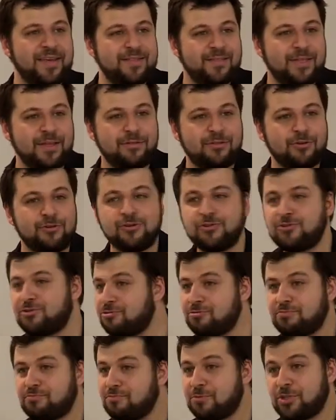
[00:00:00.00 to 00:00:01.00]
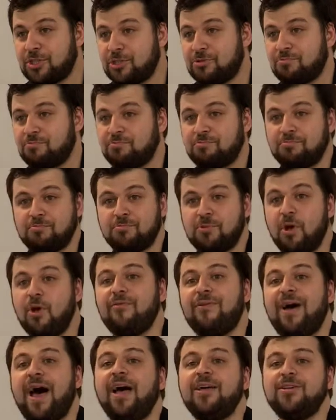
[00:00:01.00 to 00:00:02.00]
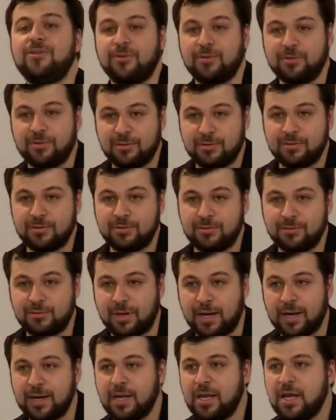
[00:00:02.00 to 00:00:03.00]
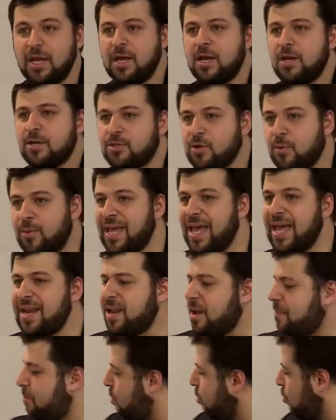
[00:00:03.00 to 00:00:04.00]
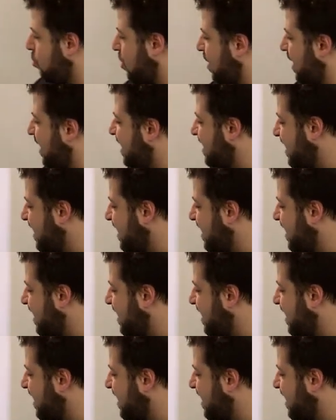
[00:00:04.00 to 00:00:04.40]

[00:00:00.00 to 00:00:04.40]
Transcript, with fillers: that there's no value, right? So we end up usually